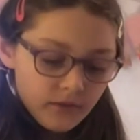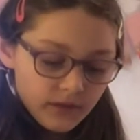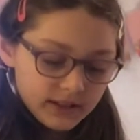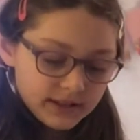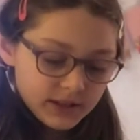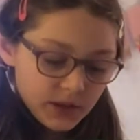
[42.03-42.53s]

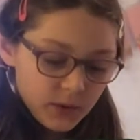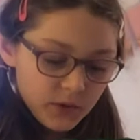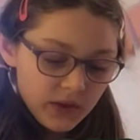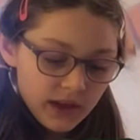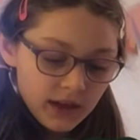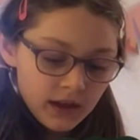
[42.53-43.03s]

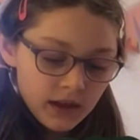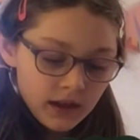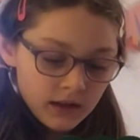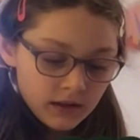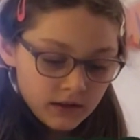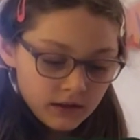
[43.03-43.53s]
Soothing
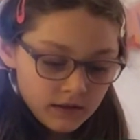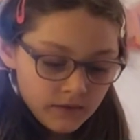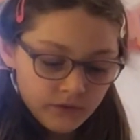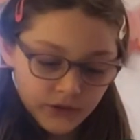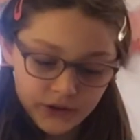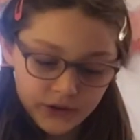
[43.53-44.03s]

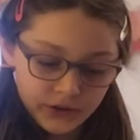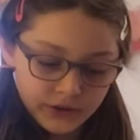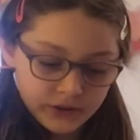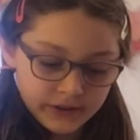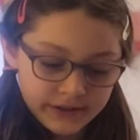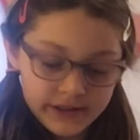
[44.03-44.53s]

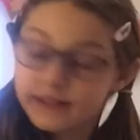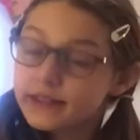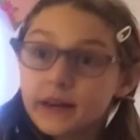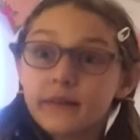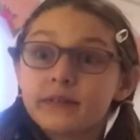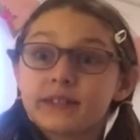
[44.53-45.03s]
for
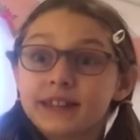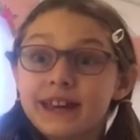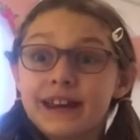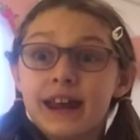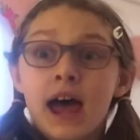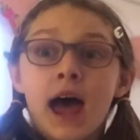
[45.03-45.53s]
Sensitive
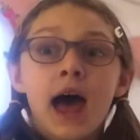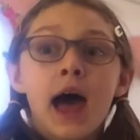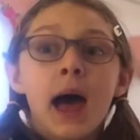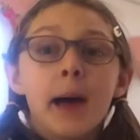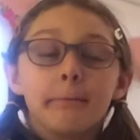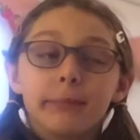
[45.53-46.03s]
Skin.
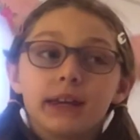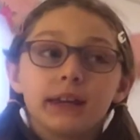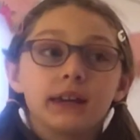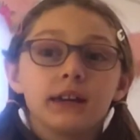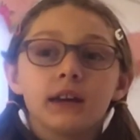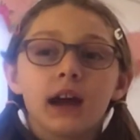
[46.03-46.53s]

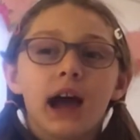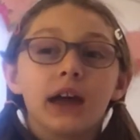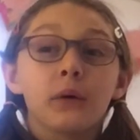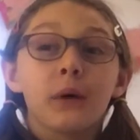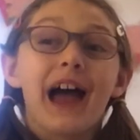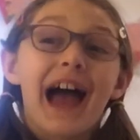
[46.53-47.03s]
Me, I
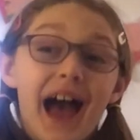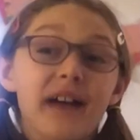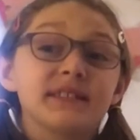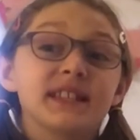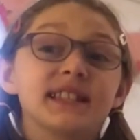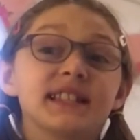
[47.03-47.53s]
don't have
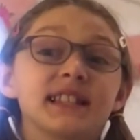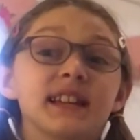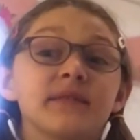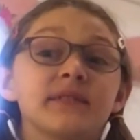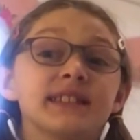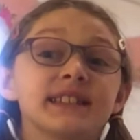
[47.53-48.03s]

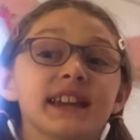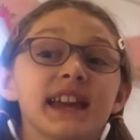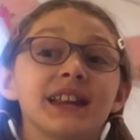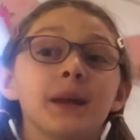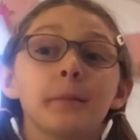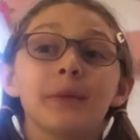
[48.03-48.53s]
sensitive
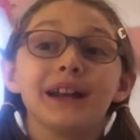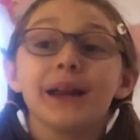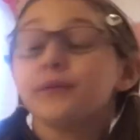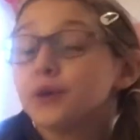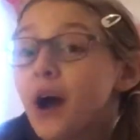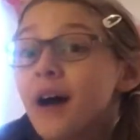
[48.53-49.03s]
skin, but
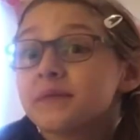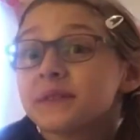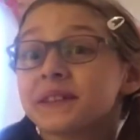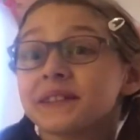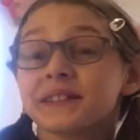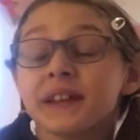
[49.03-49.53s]
if you have
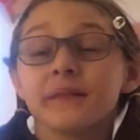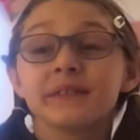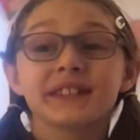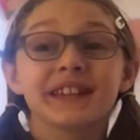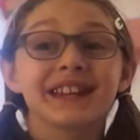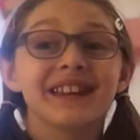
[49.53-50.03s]
sensitive
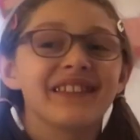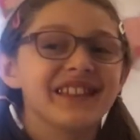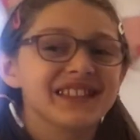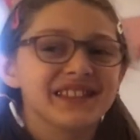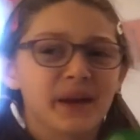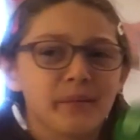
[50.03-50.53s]
skin,
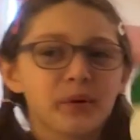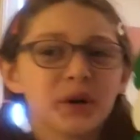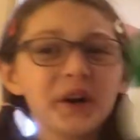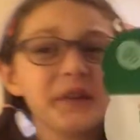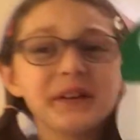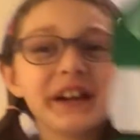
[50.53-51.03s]
this is a
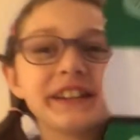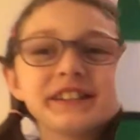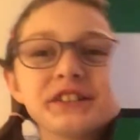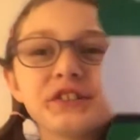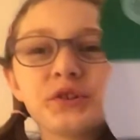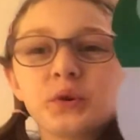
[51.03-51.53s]

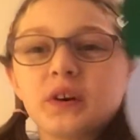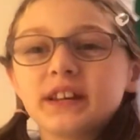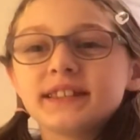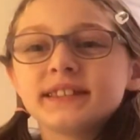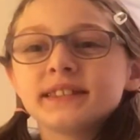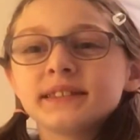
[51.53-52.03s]
perfect
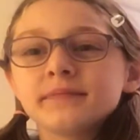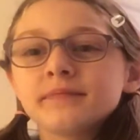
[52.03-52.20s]
choice.